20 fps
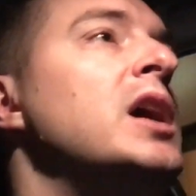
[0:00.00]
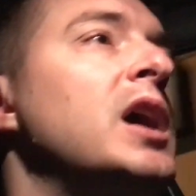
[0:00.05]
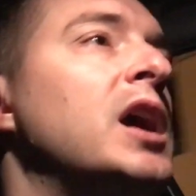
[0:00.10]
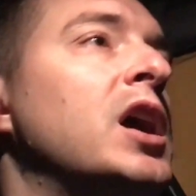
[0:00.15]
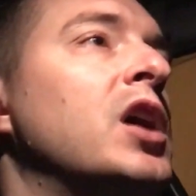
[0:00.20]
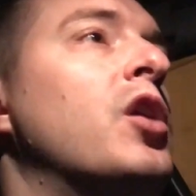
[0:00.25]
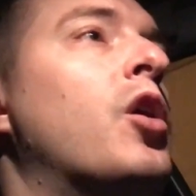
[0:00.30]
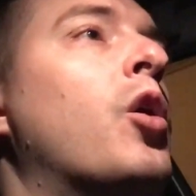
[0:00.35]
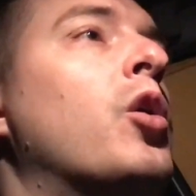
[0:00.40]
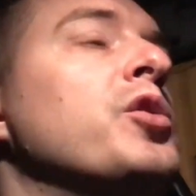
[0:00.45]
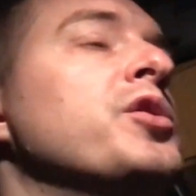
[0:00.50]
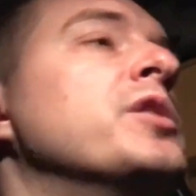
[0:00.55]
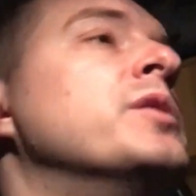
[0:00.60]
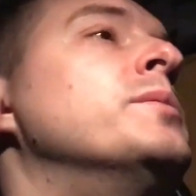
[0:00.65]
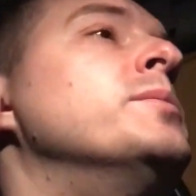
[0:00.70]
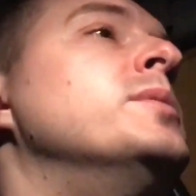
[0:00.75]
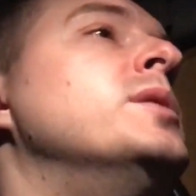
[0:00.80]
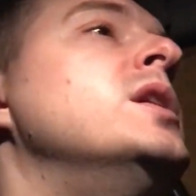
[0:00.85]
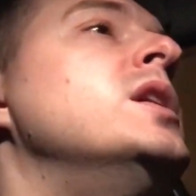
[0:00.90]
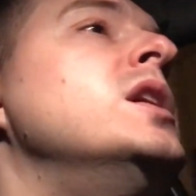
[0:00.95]
in
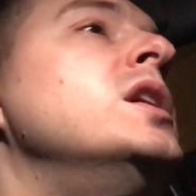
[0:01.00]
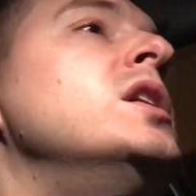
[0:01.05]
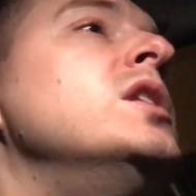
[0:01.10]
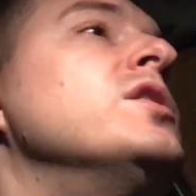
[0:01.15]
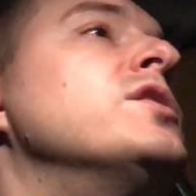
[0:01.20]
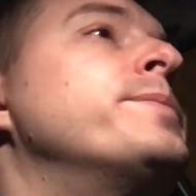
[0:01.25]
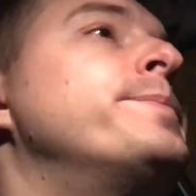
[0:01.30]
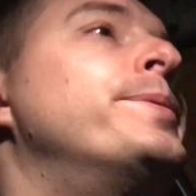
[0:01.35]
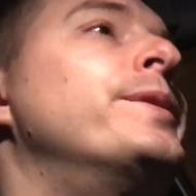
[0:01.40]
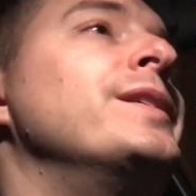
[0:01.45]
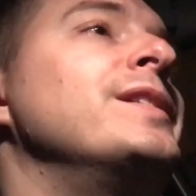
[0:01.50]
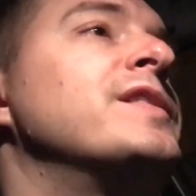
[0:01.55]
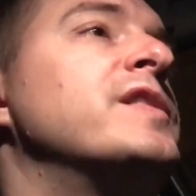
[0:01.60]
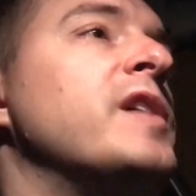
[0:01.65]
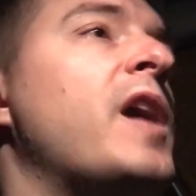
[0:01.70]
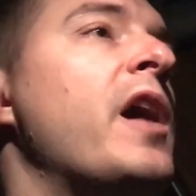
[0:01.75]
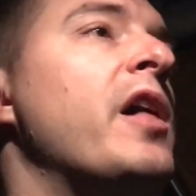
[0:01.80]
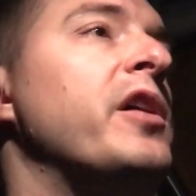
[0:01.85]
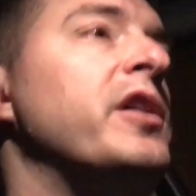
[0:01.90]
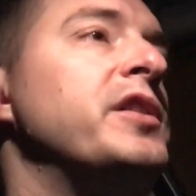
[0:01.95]
Hold'em. It's a pretty
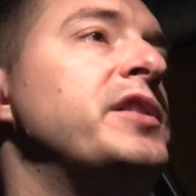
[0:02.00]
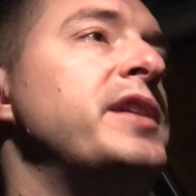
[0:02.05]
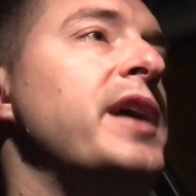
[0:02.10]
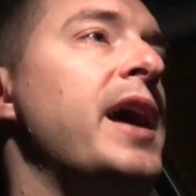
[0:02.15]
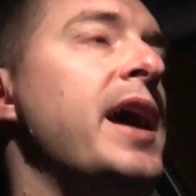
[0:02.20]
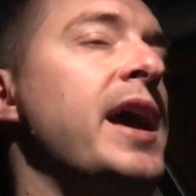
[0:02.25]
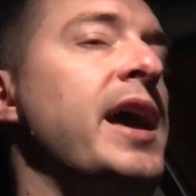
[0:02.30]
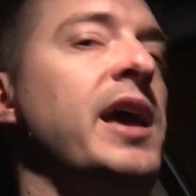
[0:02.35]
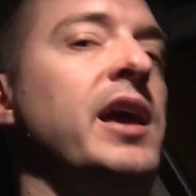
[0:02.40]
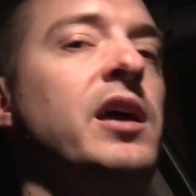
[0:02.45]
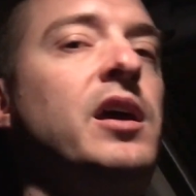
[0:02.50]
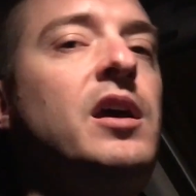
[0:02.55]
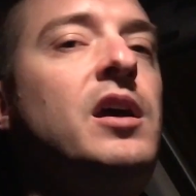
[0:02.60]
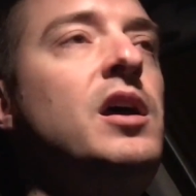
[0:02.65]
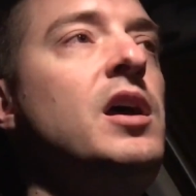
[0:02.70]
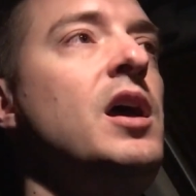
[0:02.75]
solid day.